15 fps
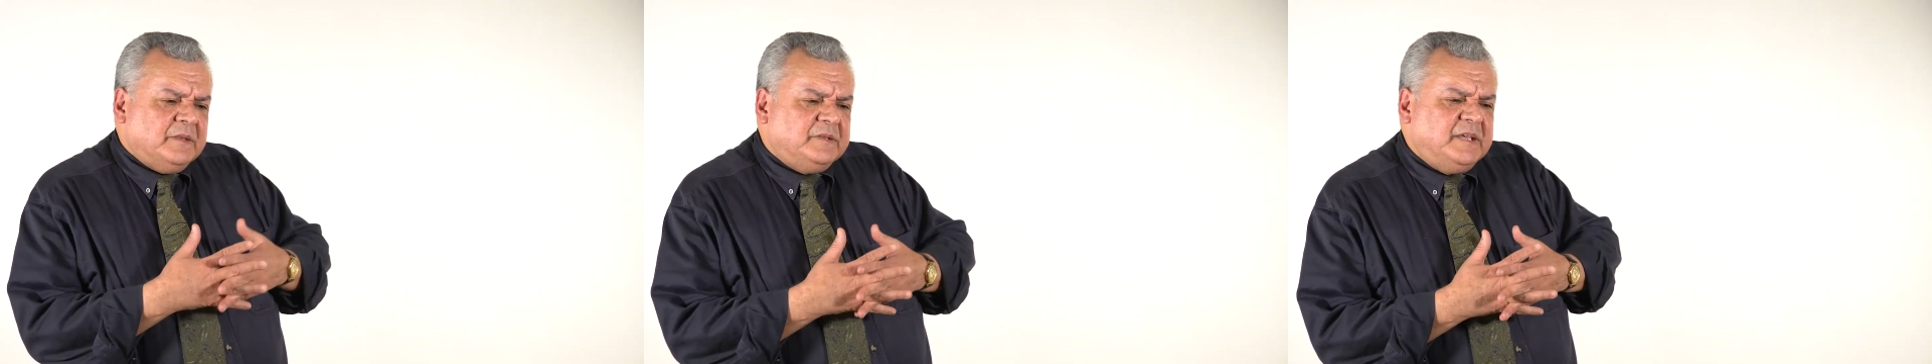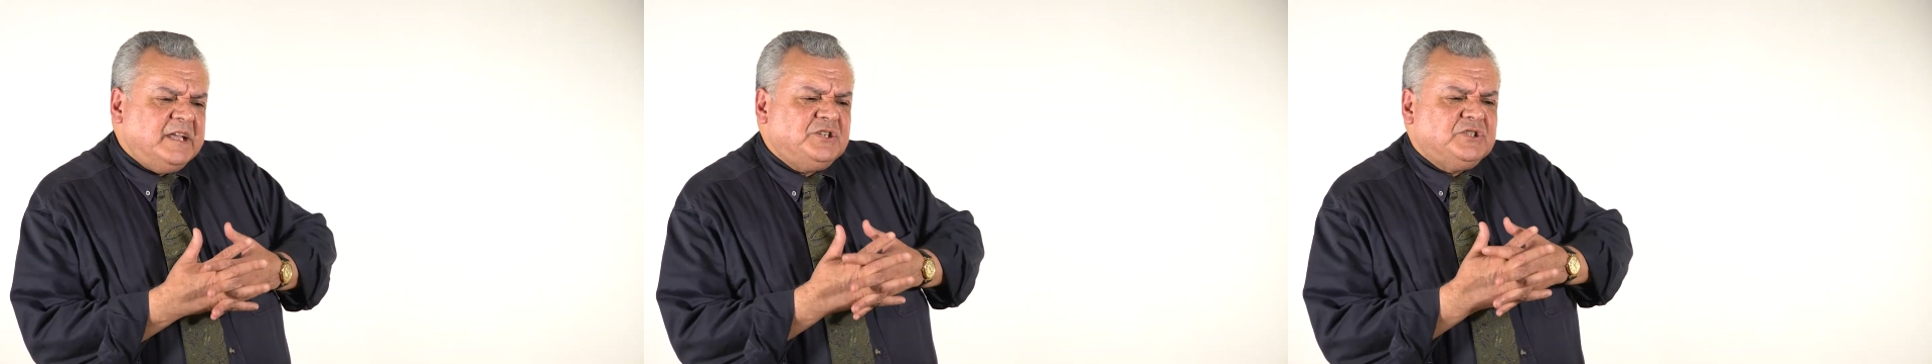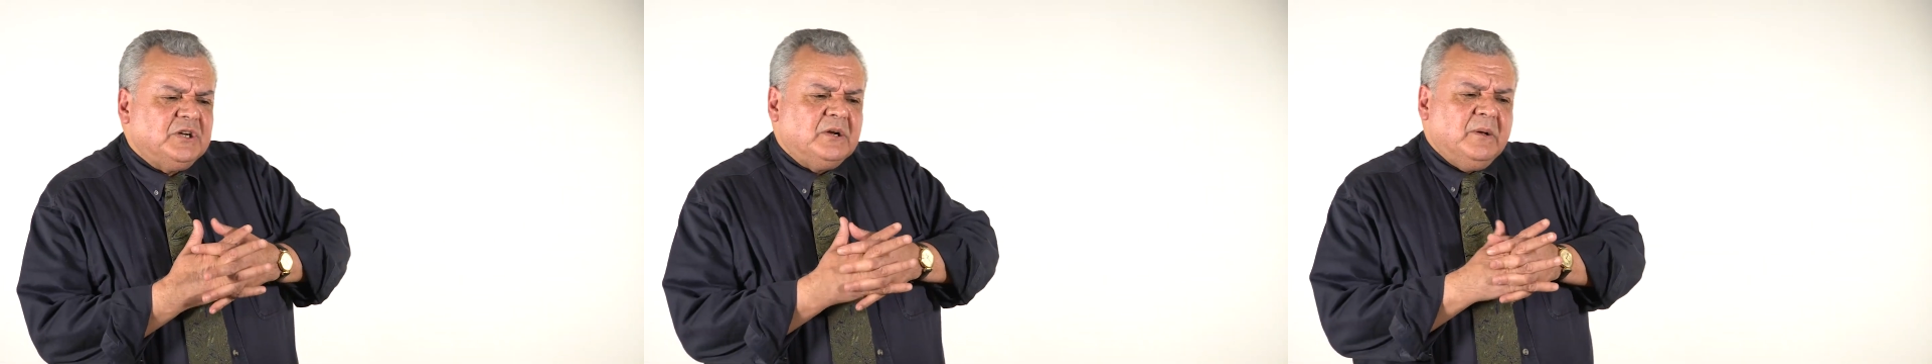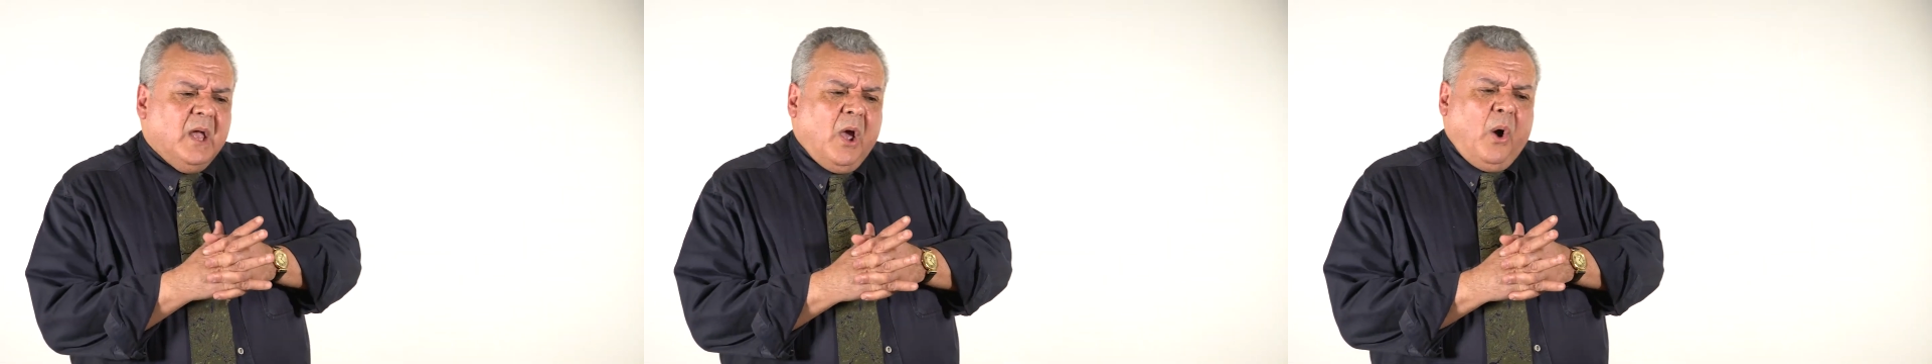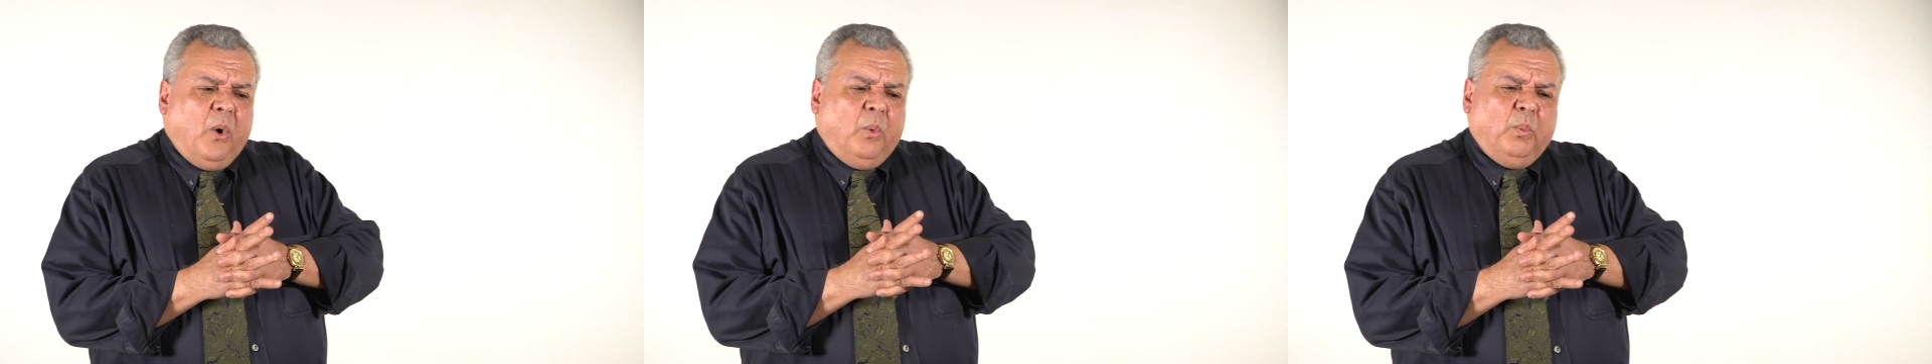Teacher,
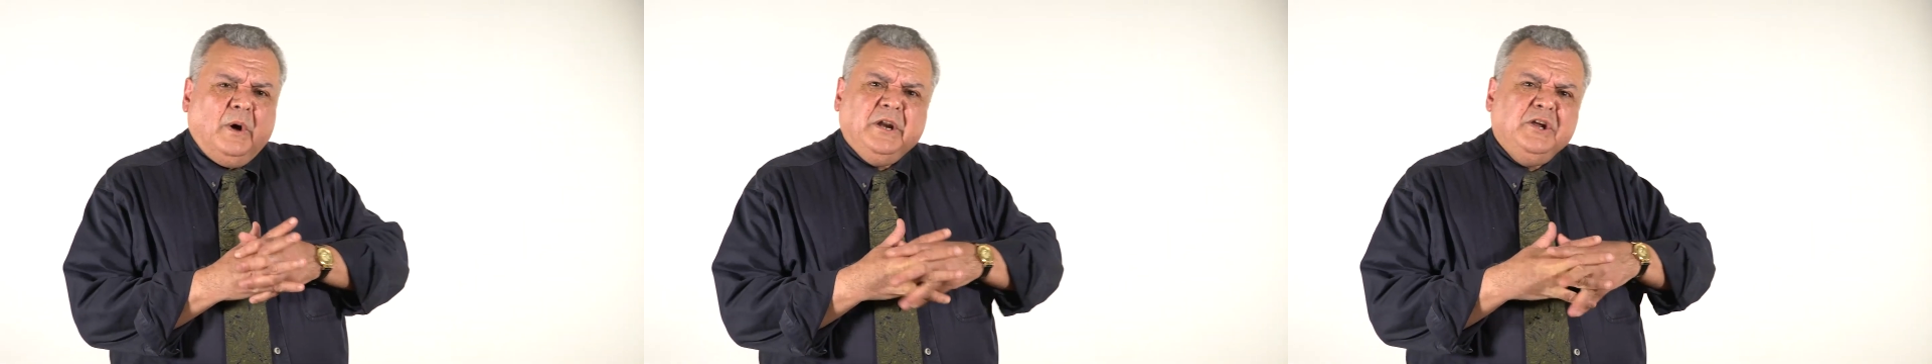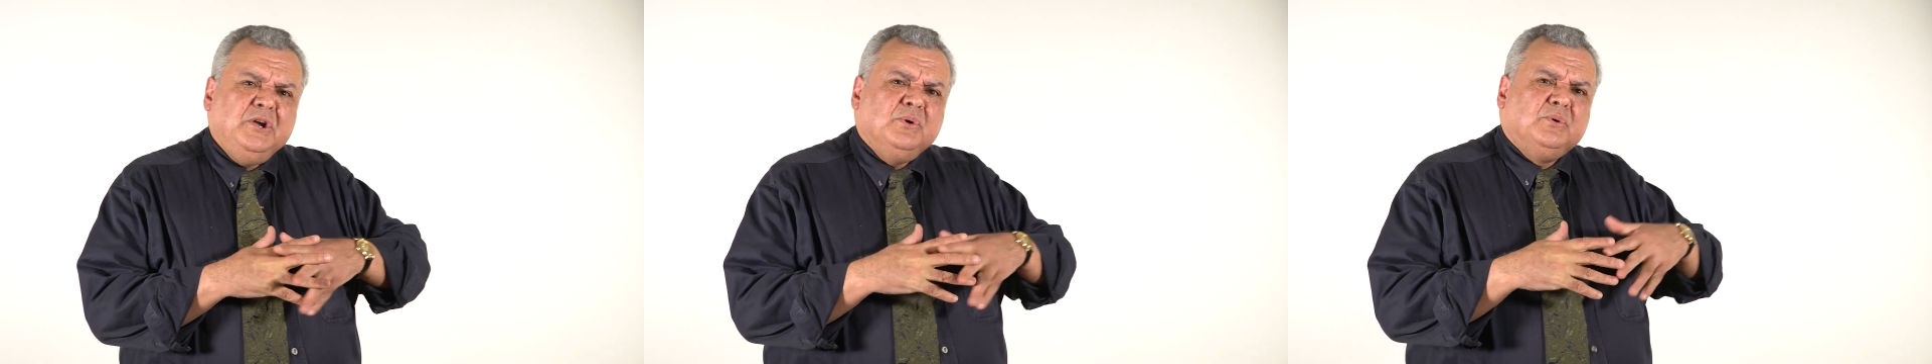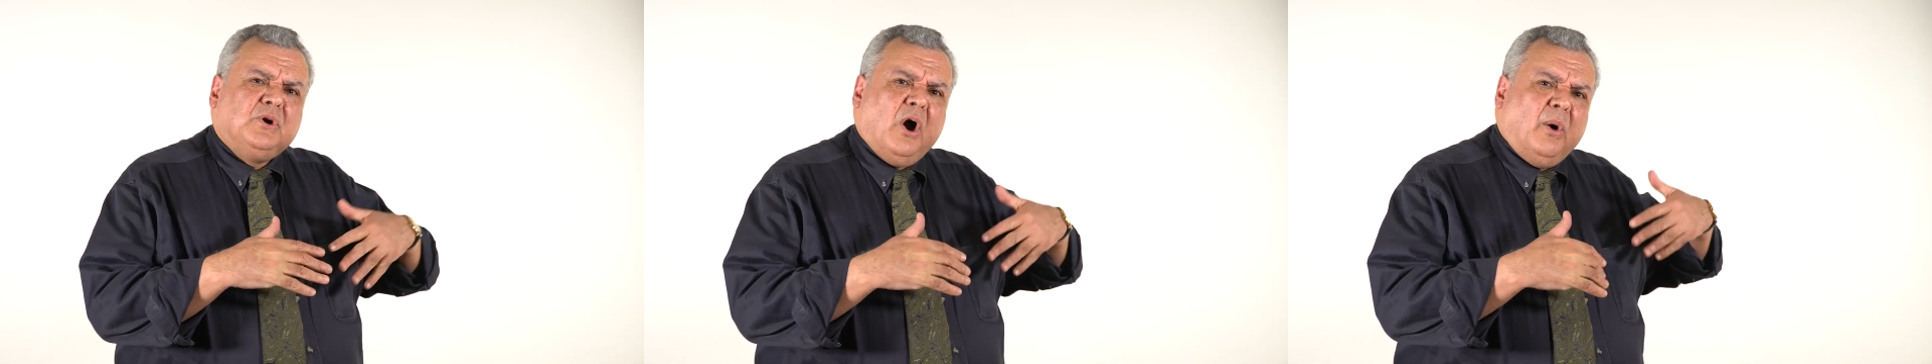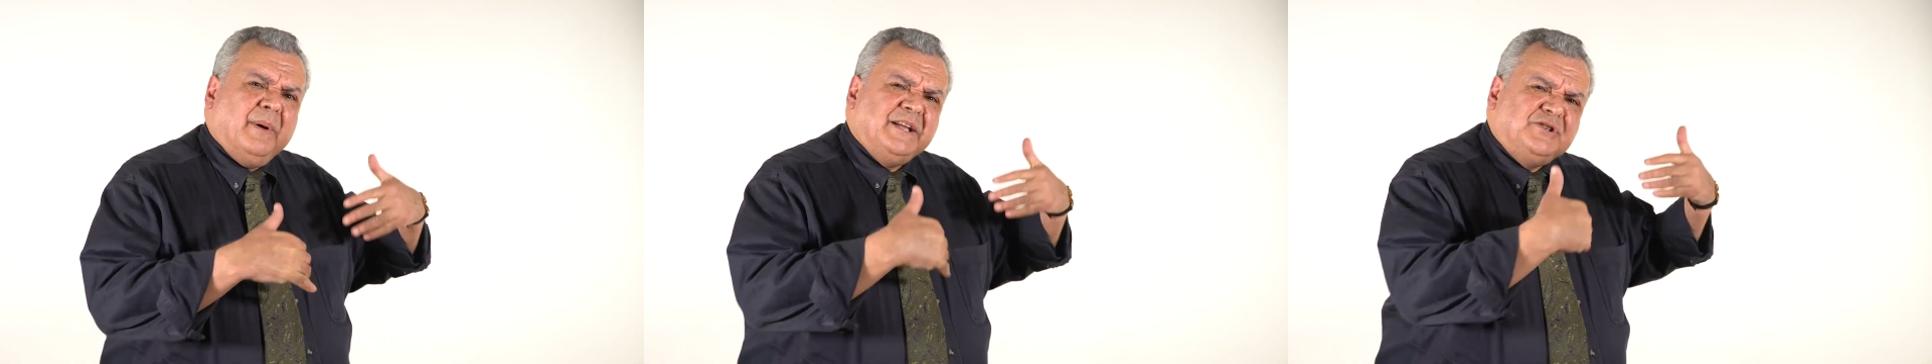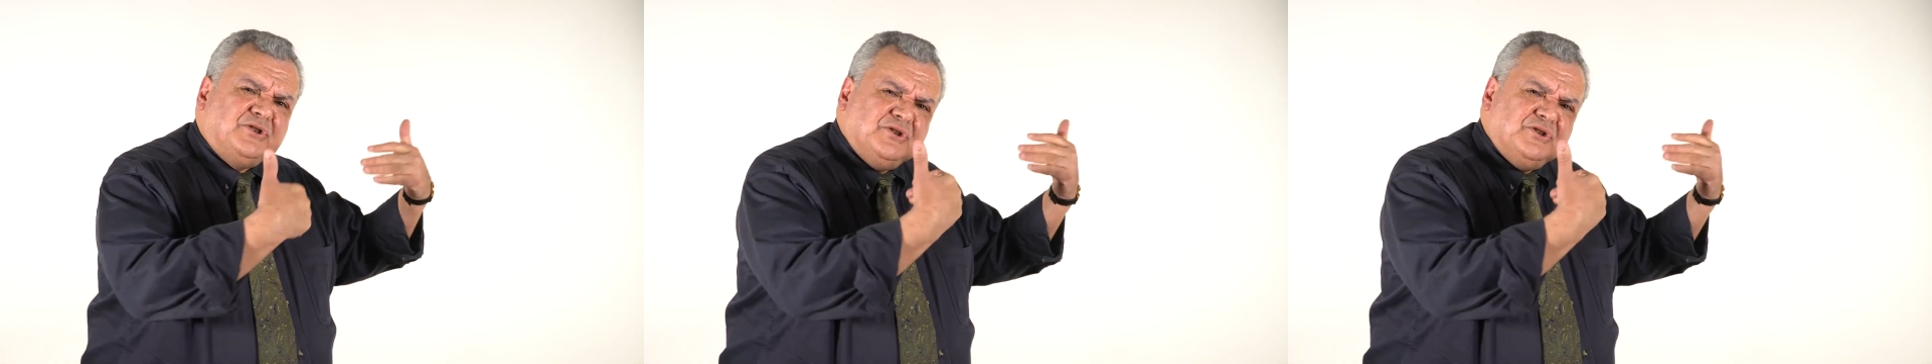what are you going